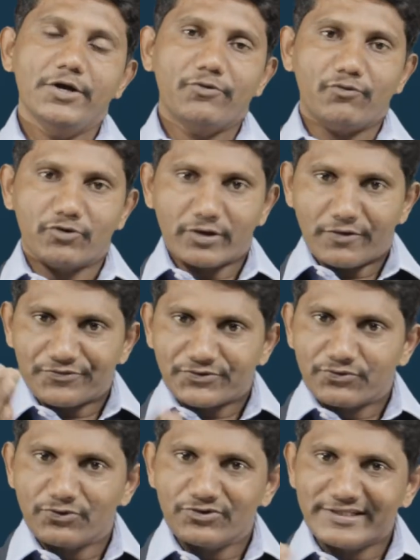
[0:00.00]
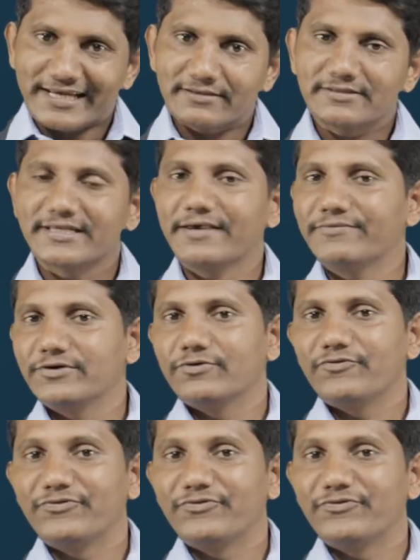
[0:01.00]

Word of truth can save you.